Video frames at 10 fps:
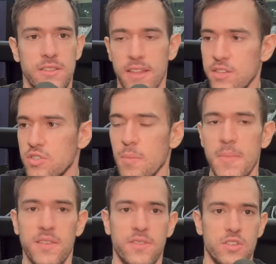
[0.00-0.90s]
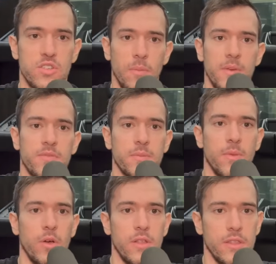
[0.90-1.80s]
Now, this is a myth that stopped me
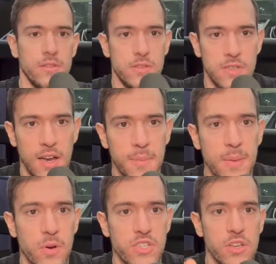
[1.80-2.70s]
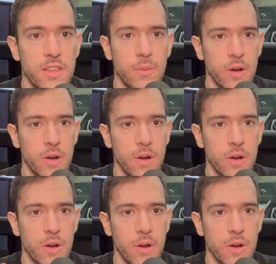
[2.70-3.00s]
from early starting beatboxing earlier.